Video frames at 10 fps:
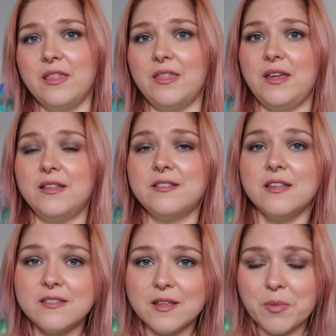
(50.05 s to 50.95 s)
the
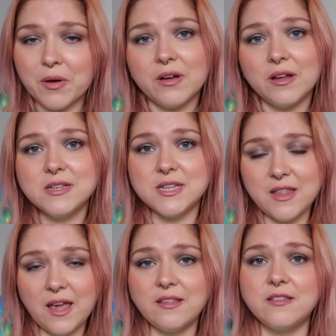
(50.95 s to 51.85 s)
sister book to
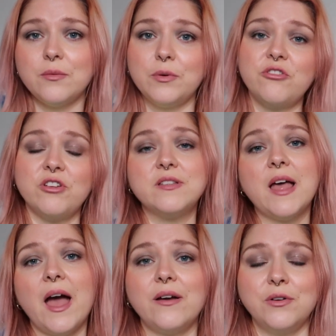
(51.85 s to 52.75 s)
this, which is
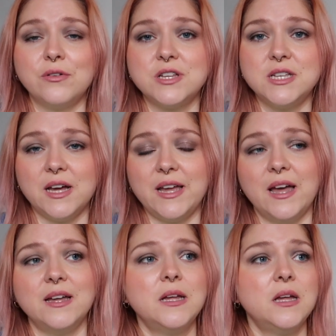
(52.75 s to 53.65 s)
How Not to Diet,